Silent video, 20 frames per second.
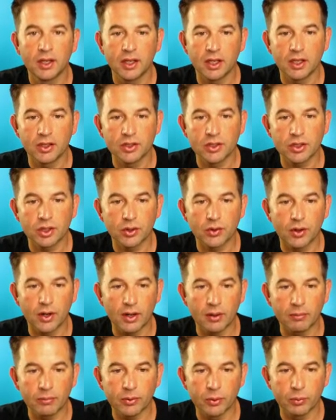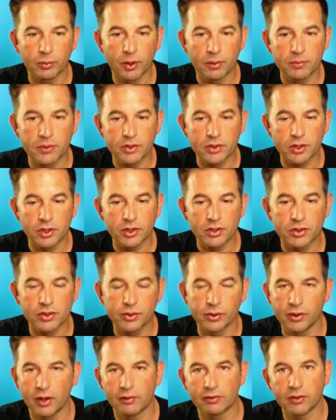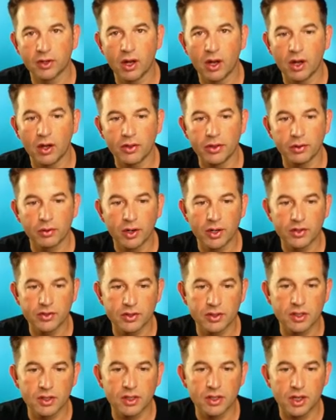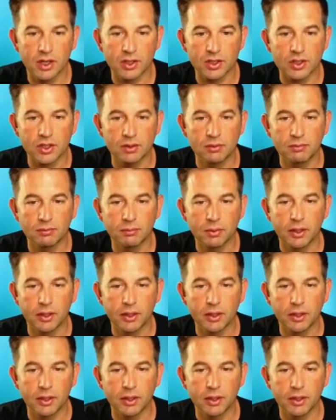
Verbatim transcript: Instagram through WebStarts, you'll have to authorize the connection